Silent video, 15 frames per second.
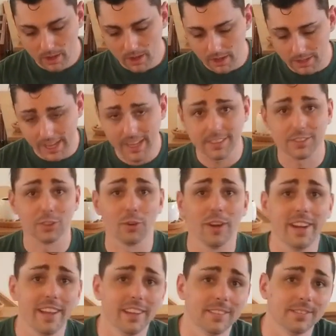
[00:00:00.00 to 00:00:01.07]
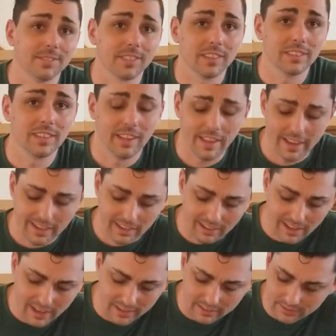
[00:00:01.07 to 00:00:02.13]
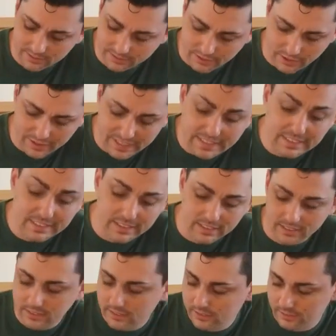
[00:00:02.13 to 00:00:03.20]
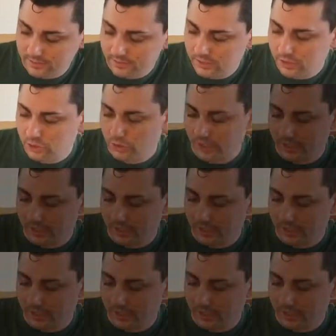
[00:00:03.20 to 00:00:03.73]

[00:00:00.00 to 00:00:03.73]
Yeah, it's a great ale. I like it a lot. Very easy to drink.